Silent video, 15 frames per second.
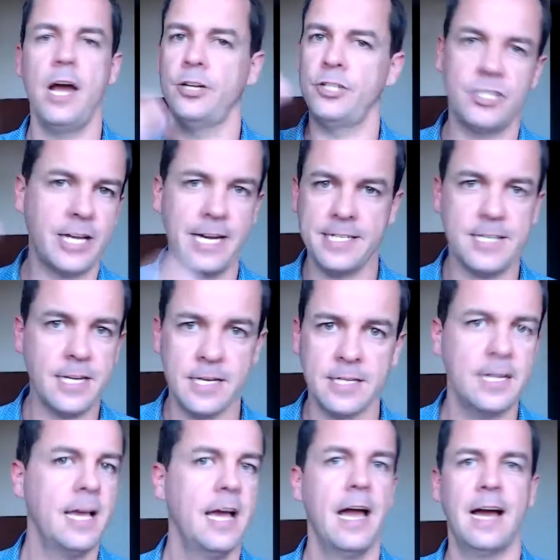and just get it
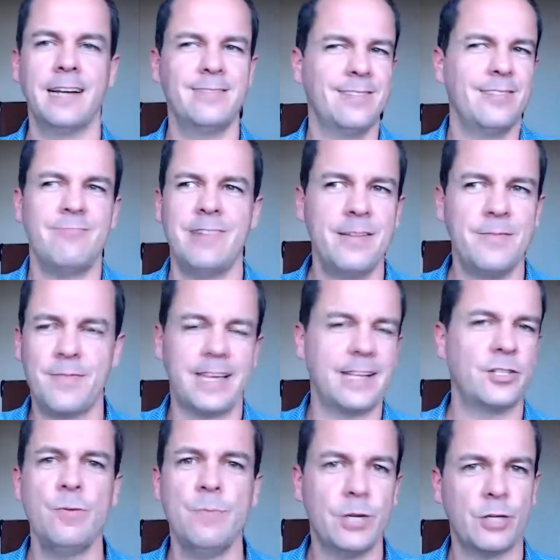done and don't really think
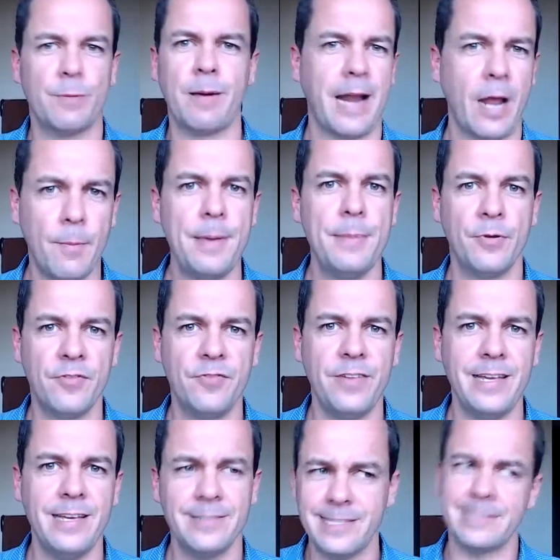too much about how people
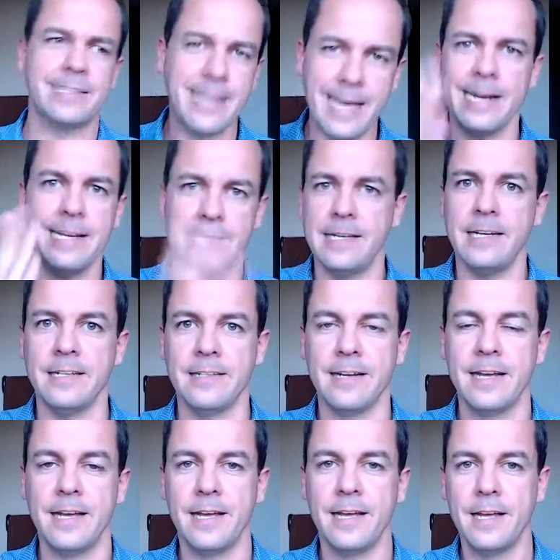feel, just get it done.
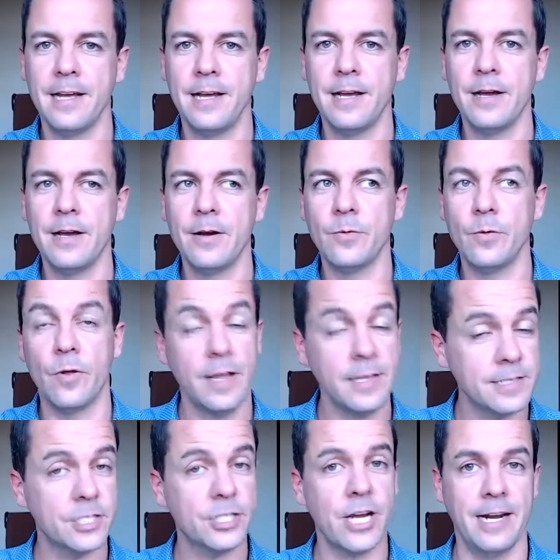Well,
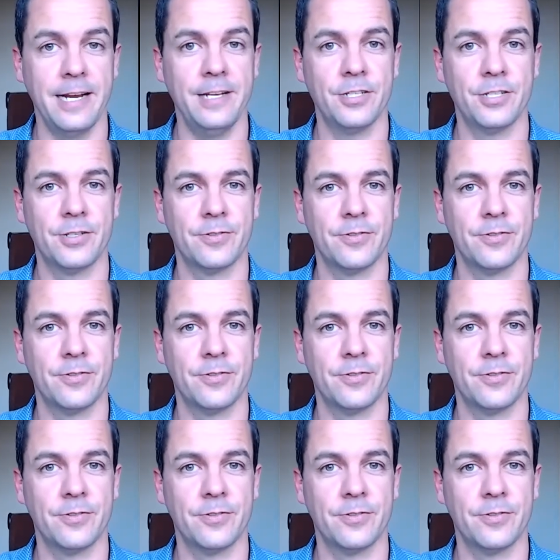that's a challenge,